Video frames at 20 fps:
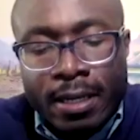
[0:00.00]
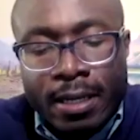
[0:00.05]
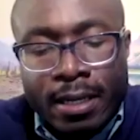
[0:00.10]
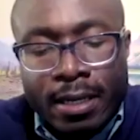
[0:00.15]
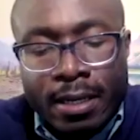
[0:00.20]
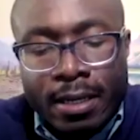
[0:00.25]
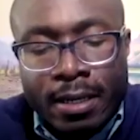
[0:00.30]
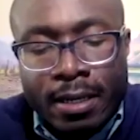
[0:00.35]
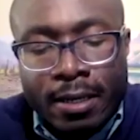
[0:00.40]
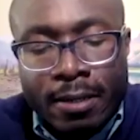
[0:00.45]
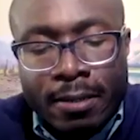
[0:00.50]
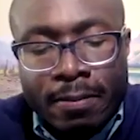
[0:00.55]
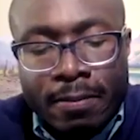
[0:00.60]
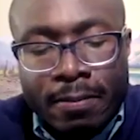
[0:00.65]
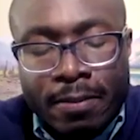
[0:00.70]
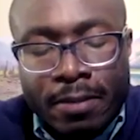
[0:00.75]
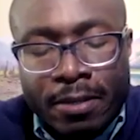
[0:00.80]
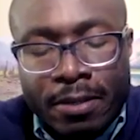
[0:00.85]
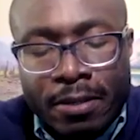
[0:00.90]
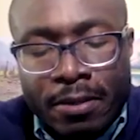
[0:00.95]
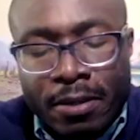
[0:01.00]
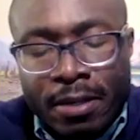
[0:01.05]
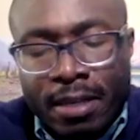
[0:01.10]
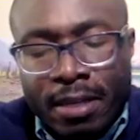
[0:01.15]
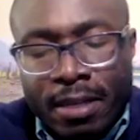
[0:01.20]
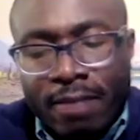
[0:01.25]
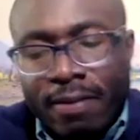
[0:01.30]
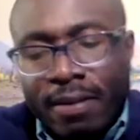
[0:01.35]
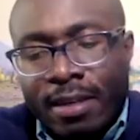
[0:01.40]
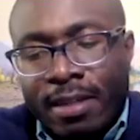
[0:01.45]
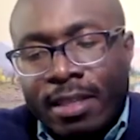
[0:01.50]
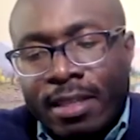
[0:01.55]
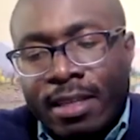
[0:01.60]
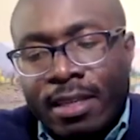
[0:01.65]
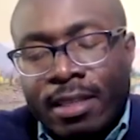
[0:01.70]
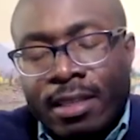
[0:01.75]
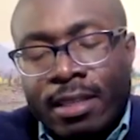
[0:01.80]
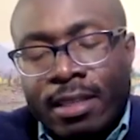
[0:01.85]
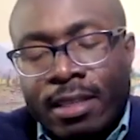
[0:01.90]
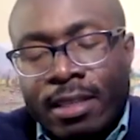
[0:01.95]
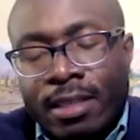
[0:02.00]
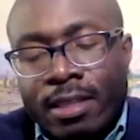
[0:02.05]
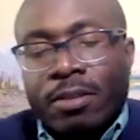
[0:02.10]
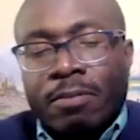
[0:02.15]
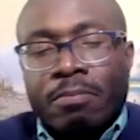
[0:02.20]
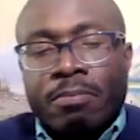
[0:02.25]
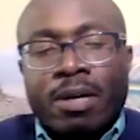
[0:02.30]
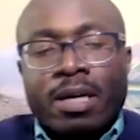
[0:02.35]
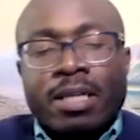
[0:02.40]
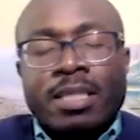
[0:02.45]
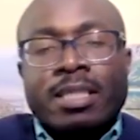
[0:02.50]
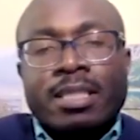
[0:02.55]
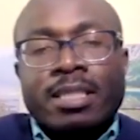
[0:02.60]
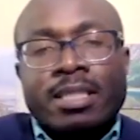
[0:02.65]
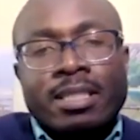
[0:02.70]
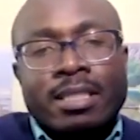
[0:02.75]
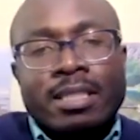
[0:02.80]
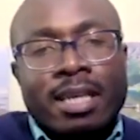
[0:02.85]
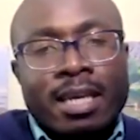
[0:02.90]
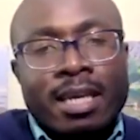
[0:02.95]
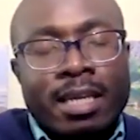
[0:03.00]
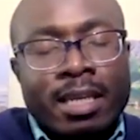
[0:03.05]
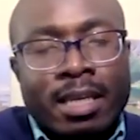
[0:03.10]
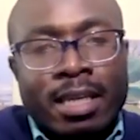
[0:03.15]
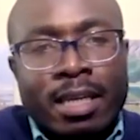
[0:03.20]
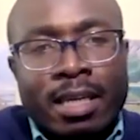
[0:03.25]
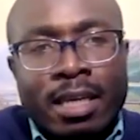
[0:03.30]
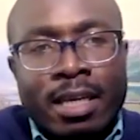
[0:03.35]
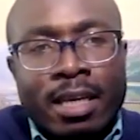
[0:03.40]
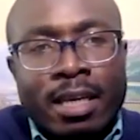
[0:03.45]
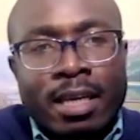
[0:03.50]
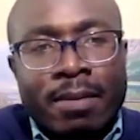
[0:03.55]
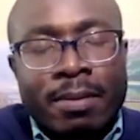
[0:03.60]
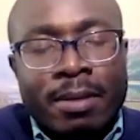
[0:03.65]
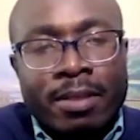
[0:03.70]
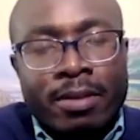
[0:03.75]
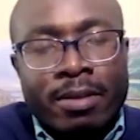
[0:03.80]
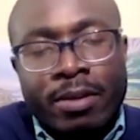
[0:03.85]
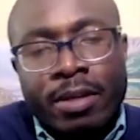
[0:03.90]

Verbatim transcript: um, you look at the fact that, you know, the process side I mean,